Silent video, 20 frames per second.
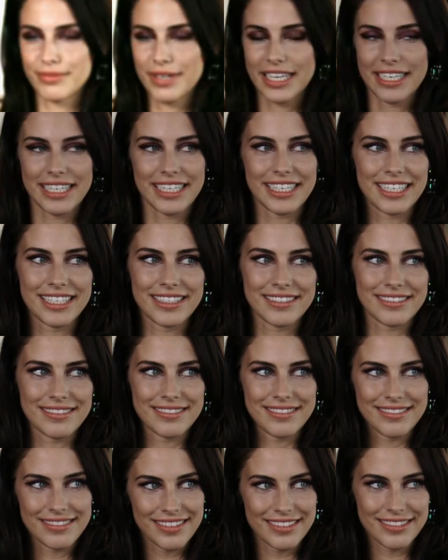right here
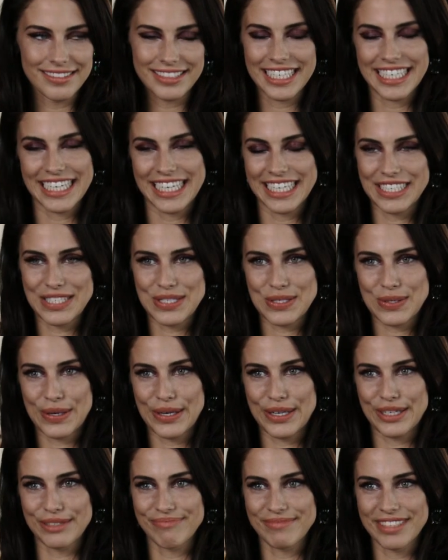on Canadian
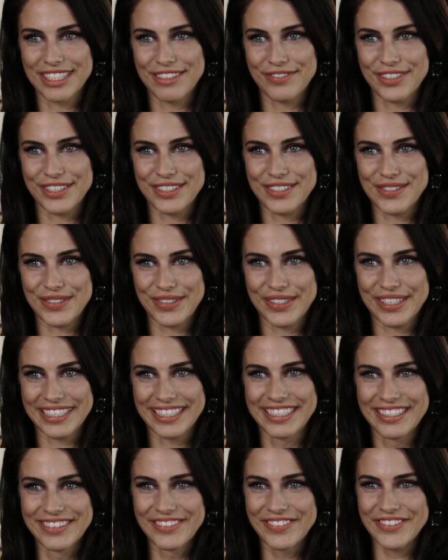soil, and it feels
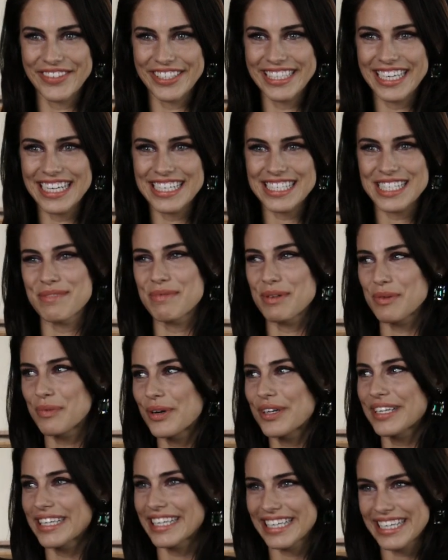really, really nice to be
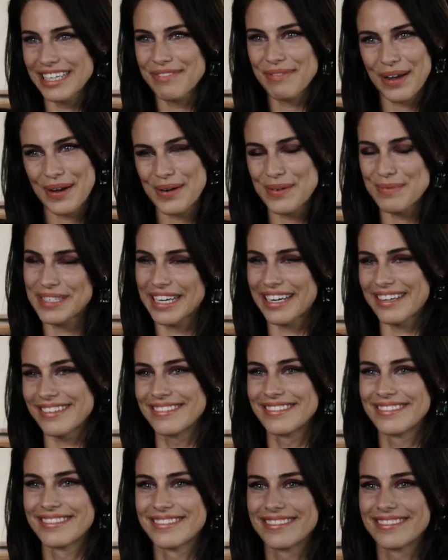working in my hometown.